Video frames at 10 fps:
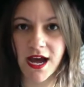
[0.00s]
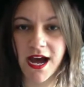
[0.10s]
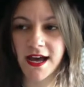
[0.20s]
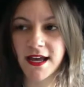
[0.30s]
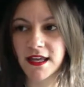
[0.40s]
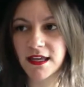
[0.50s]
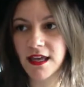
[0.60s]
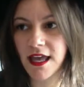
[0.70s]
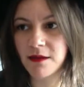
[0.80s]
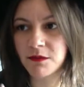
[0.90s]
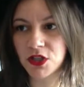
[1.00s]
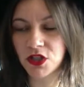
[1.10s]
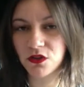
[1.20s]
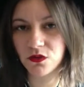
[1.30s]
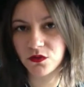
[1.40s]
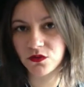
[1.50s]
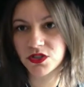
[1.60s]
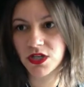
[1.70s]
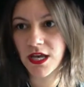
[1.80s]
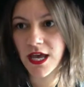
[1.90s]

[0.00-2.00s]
I am a huge